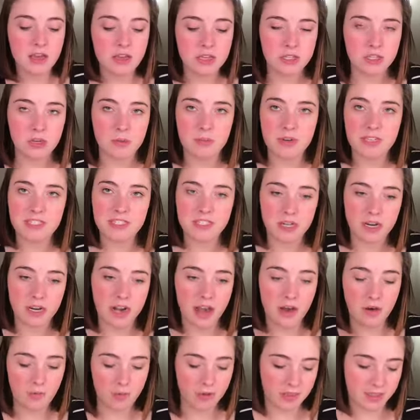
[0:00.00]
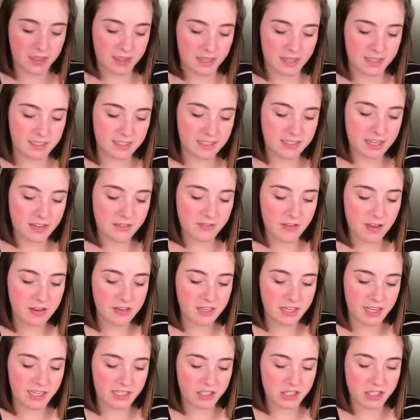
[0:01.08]
So I'm going to start out with the stick
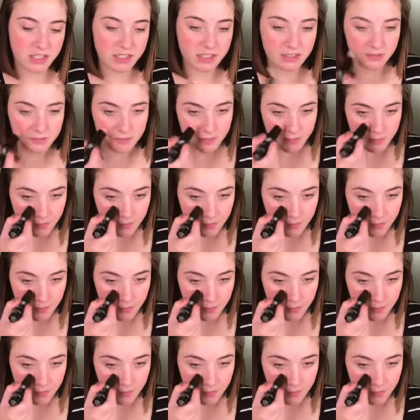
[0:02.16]
foundation.